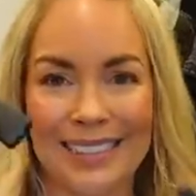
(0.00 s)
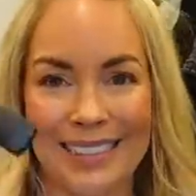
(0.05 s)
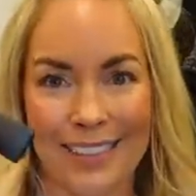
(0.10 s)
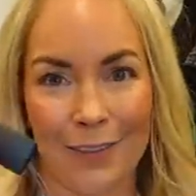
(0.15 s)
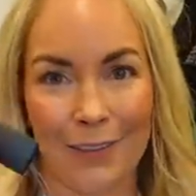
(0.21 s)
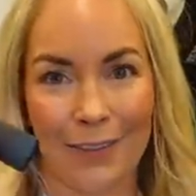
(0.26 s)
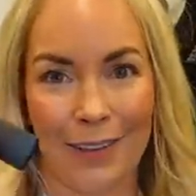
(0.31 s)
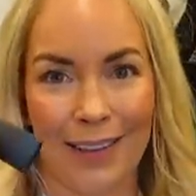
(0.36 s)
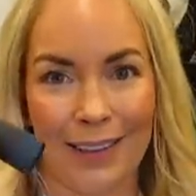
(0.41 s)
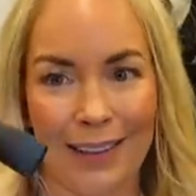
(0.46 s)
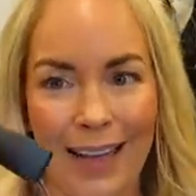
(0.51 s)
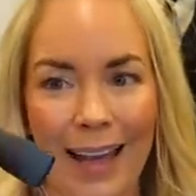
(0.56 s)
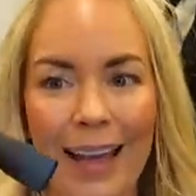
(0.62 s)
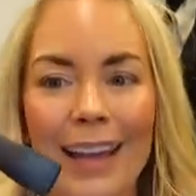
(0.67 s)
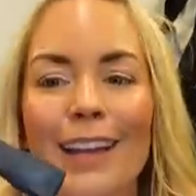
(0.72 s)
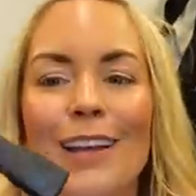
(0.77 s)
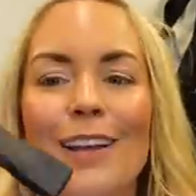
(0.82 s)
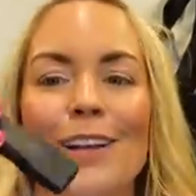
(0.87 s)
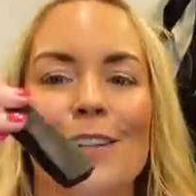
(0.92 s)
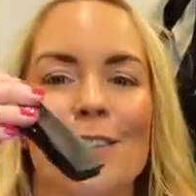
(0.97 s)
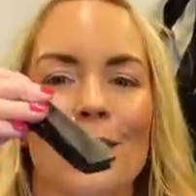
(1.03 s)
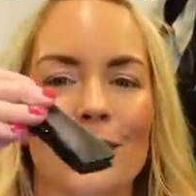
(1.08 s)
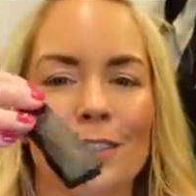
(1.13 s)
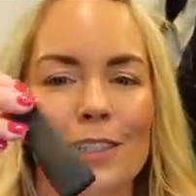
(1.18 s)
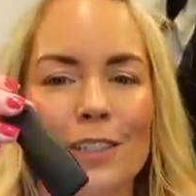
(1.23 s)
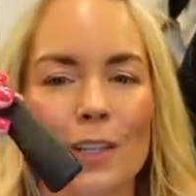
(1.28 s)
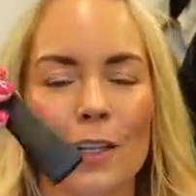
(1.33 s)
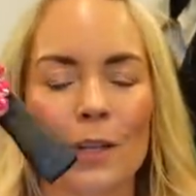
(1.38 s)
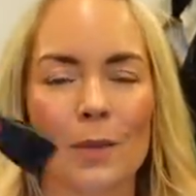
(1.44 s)
stuff like that. So
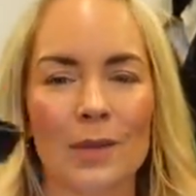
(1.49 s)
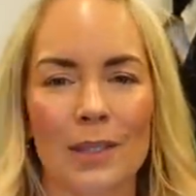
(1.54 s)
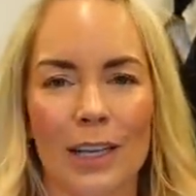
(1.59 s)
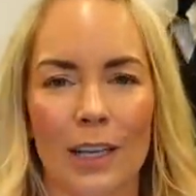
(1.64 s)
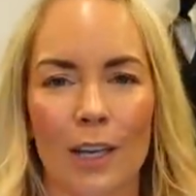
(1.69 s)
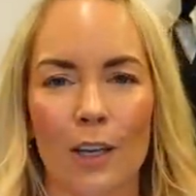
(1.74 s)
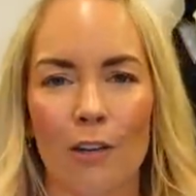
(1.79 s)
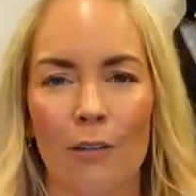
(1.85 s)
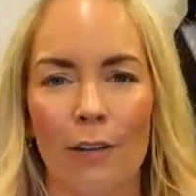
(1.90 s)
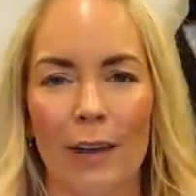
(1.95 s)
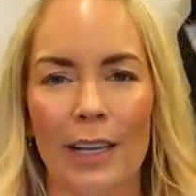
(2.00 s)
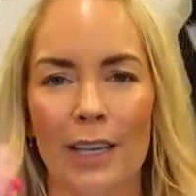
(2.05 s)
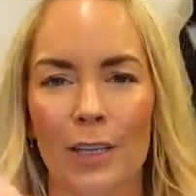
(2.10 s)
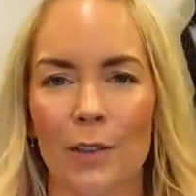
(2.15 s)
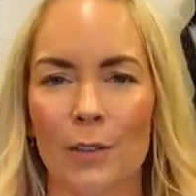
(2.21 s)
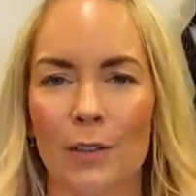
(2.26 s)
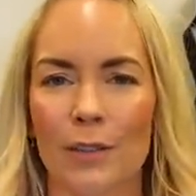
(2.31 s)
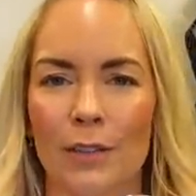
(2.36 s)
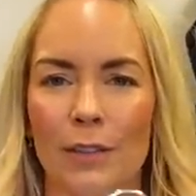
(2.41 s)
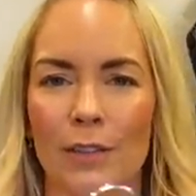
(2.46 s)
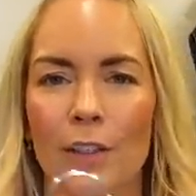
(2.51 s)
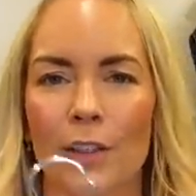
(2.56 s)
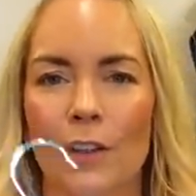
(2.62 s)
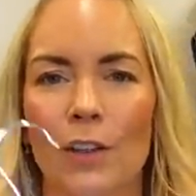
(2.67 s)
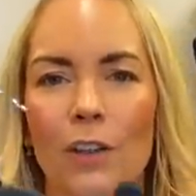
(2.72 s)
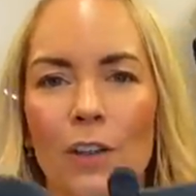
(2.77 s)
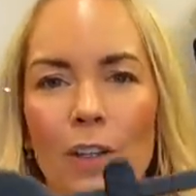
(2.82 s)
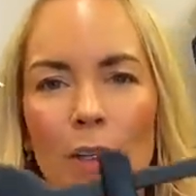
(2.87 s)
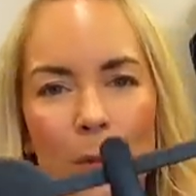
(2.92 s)
I just thought it was like a great use. If you're
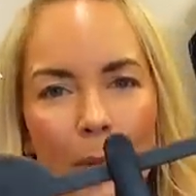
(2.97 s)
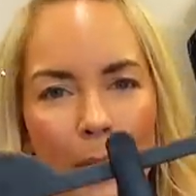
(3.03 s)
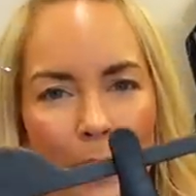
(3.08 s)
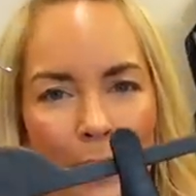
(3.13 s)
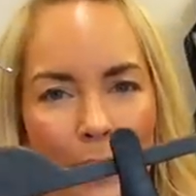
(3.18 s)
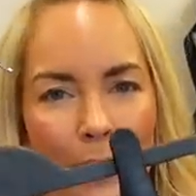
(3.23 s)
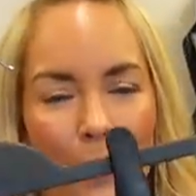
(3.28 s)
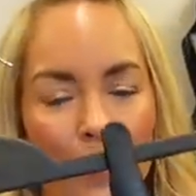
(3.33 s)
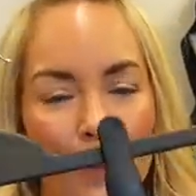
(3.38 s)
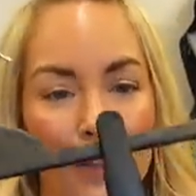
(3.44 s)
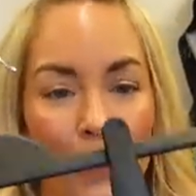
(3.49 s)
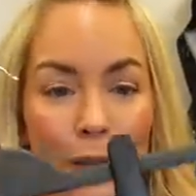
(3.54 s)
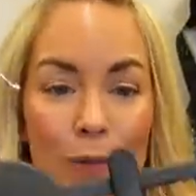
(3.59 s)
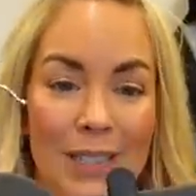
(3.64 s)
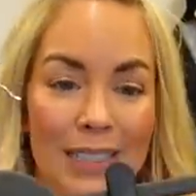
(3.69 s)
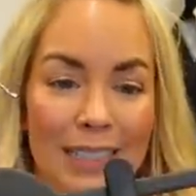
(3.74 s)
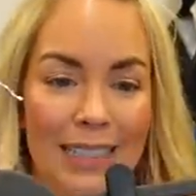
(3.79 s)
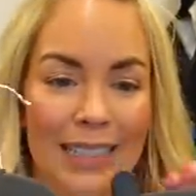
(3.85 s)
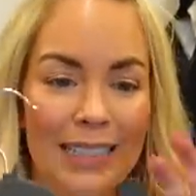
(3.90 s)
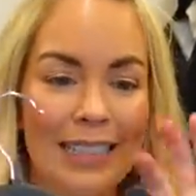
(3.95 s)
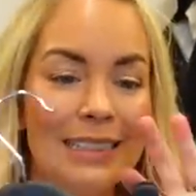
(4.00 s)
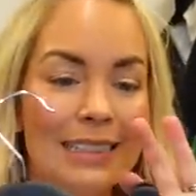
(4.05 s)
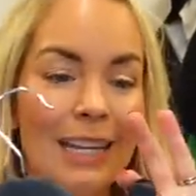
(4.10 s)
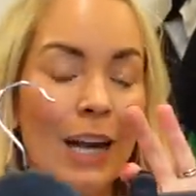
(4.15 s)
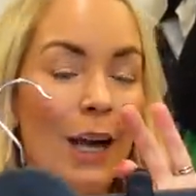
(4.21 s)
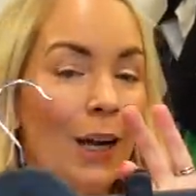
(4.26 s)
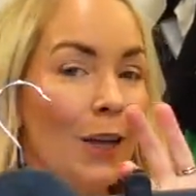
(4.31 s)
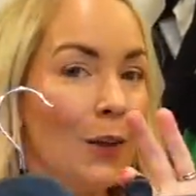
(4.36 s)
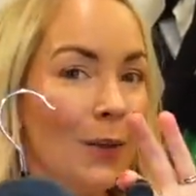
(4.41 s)
not gonna bother using these,
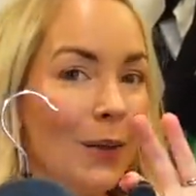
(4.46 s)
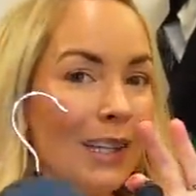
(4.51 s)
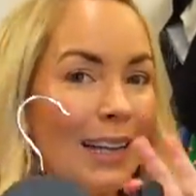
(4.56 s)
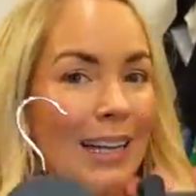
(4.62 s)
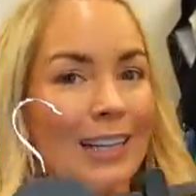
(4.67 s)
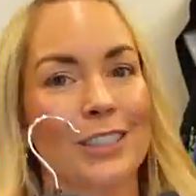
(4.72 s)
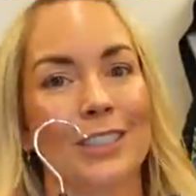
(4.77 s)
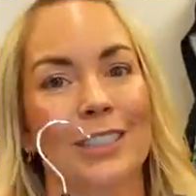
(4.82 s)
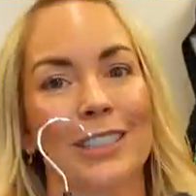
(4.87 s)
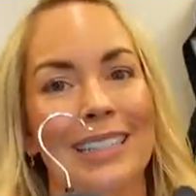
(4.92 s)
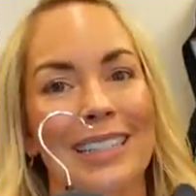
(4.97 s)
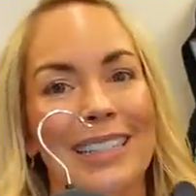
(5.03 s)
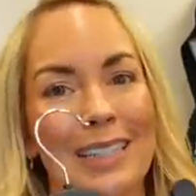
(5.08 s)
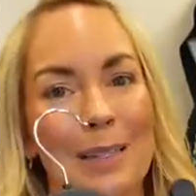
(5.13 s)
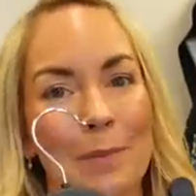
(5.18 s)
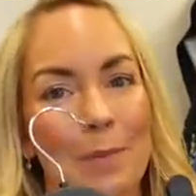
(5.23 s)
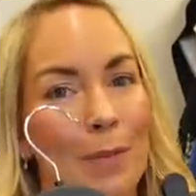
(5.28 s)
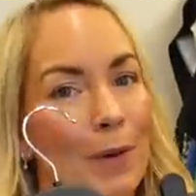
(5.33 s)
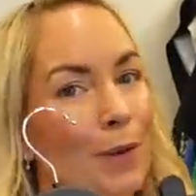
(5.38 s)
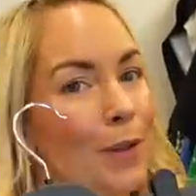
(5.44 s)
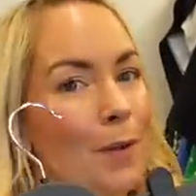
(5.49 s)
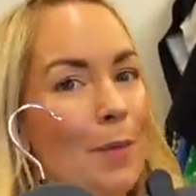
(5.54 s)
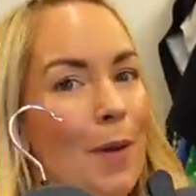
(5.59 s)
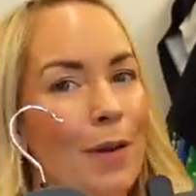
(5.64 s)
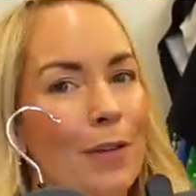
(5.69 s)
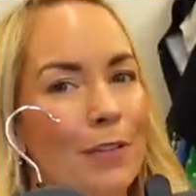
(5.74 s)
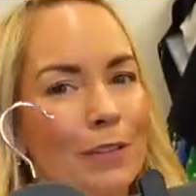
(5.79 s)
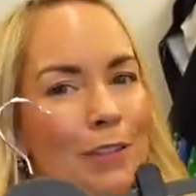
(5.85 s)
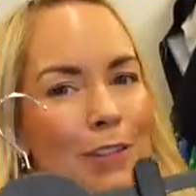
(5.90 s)
you can actually pull them
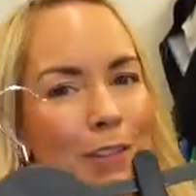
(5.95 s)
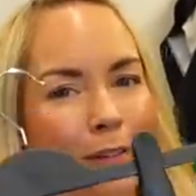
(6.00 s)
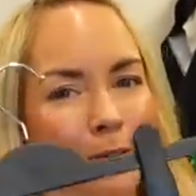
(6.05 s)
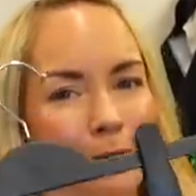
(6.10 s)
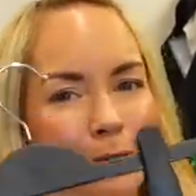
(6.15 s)
off.